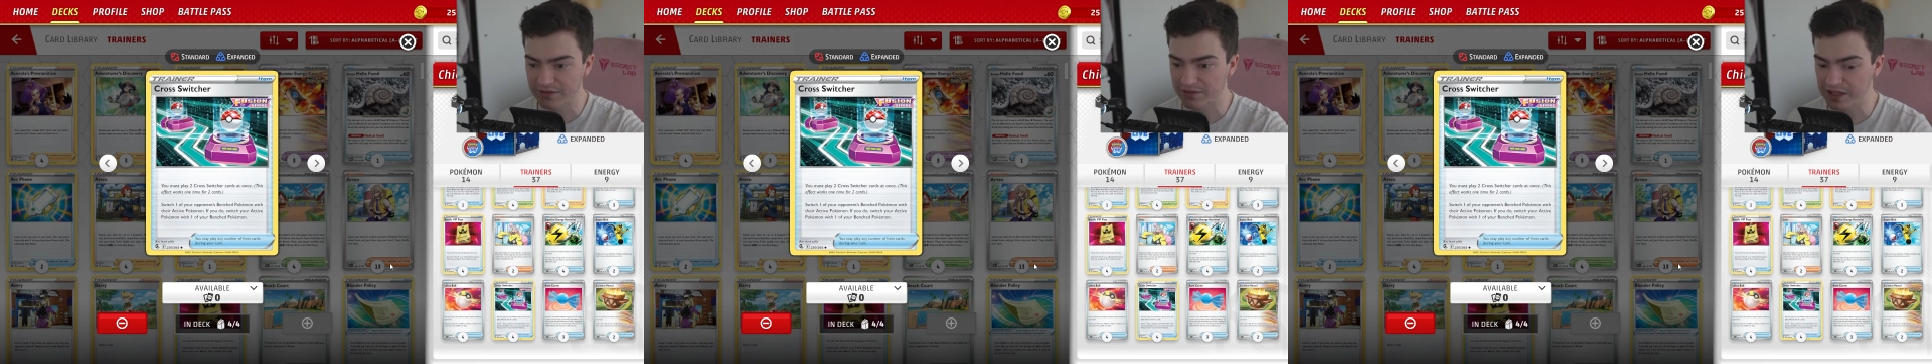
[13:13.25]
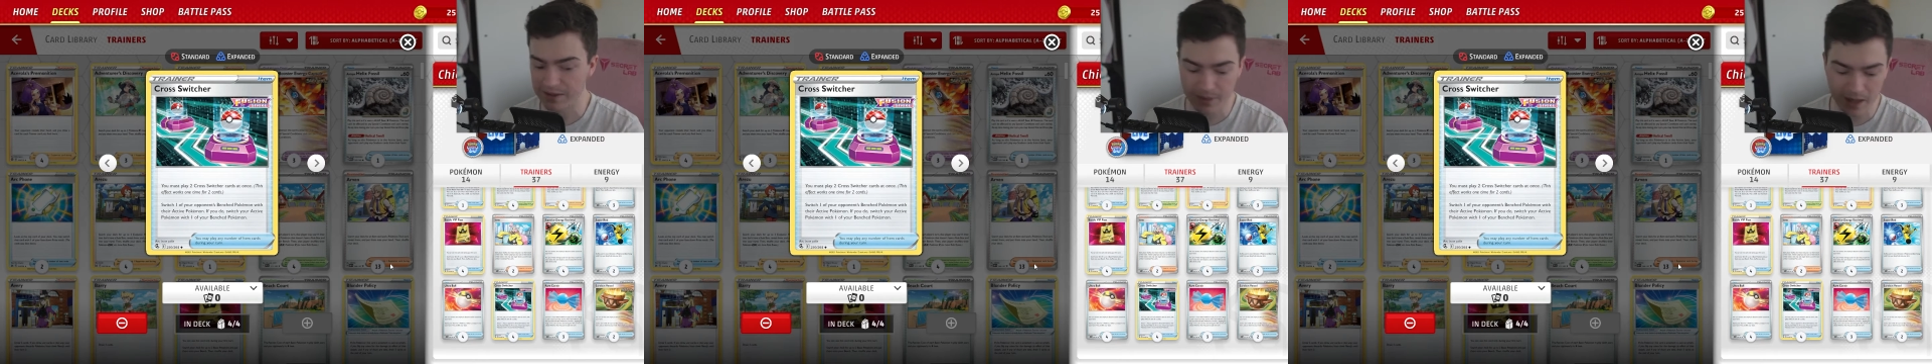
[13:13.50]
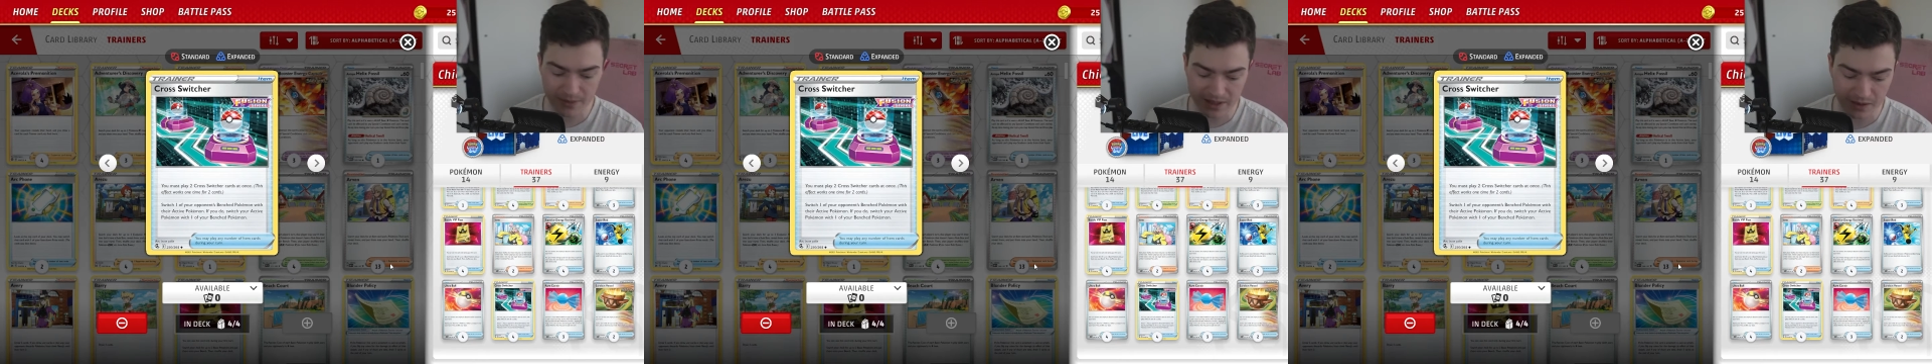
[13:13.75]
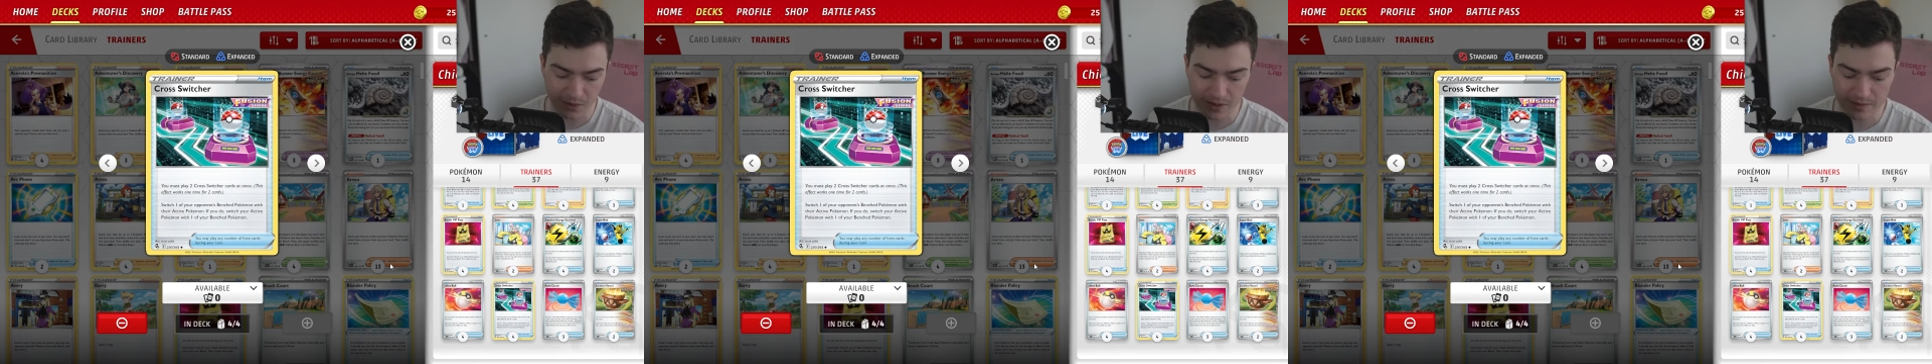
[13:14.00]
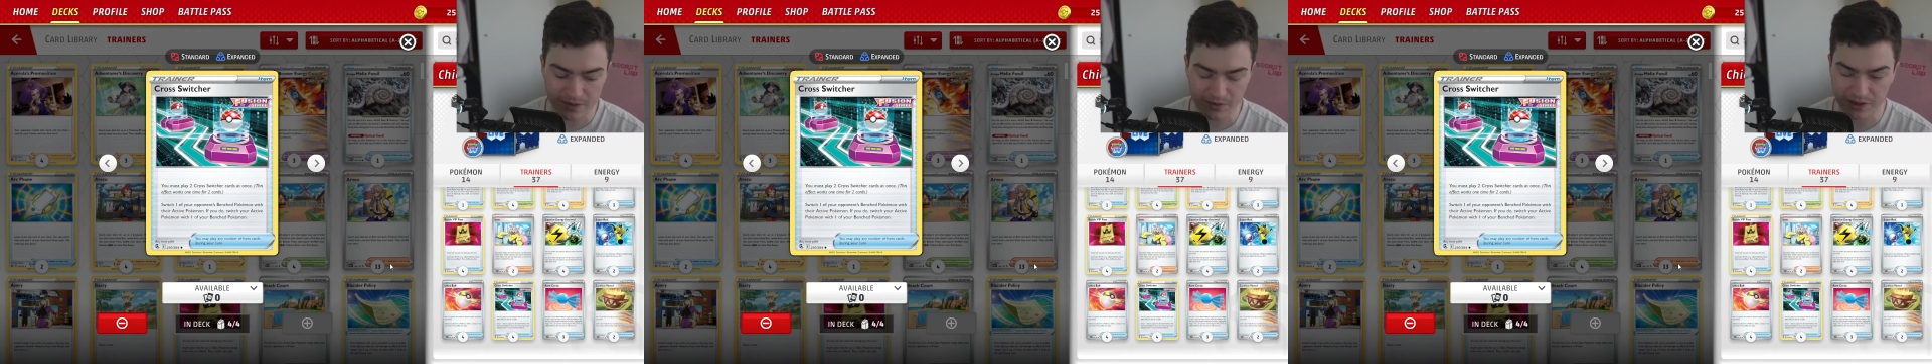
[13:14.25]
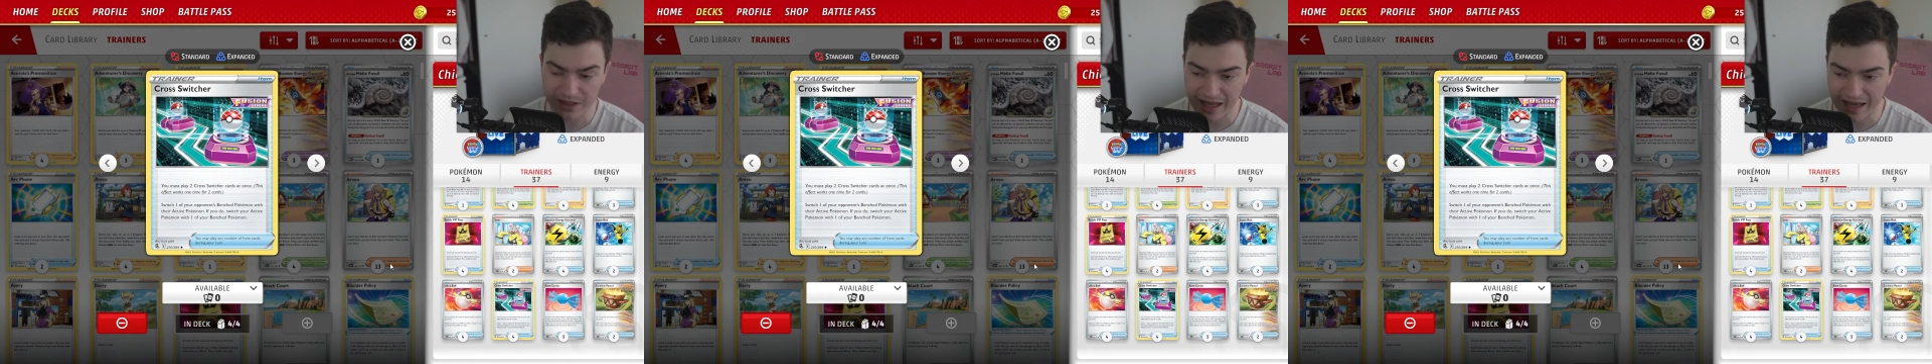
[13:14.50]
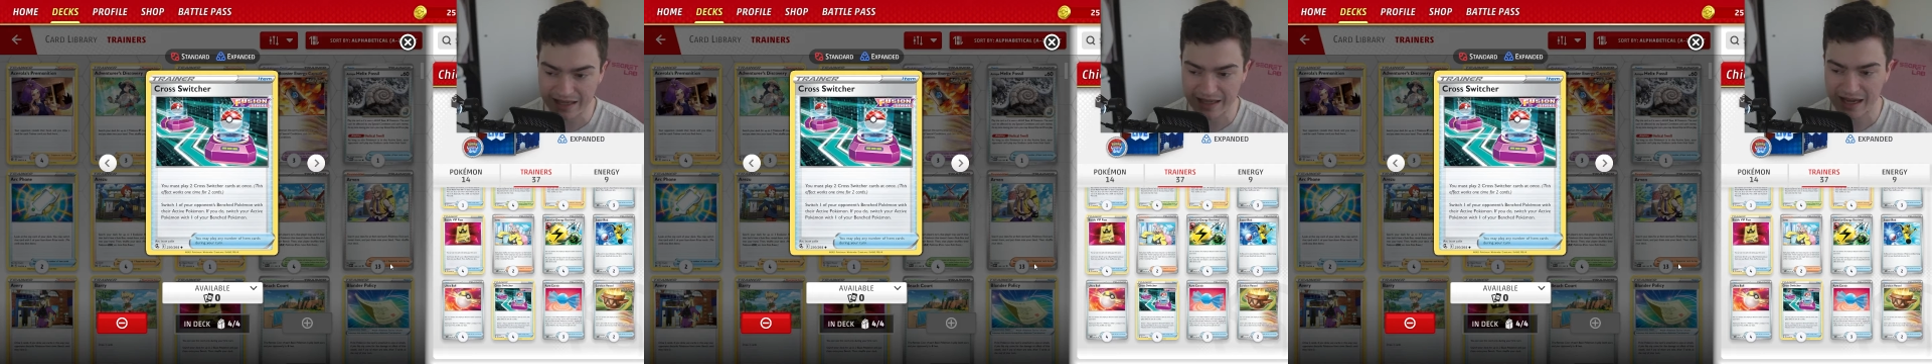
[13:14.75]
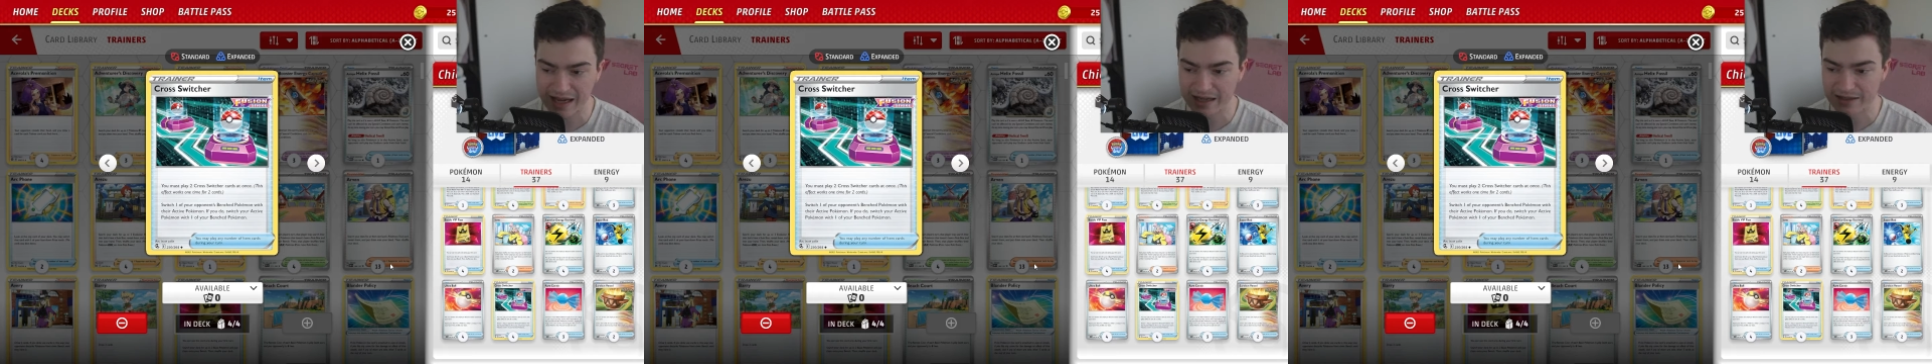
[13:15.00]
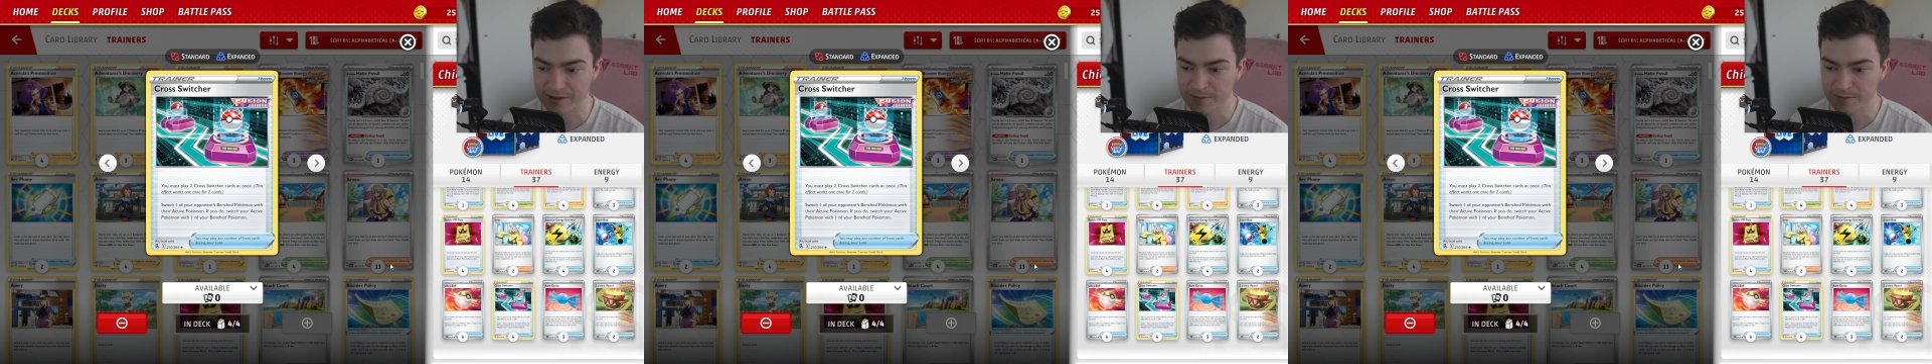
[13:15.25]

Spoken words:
of keep up, and I don't want to be relying on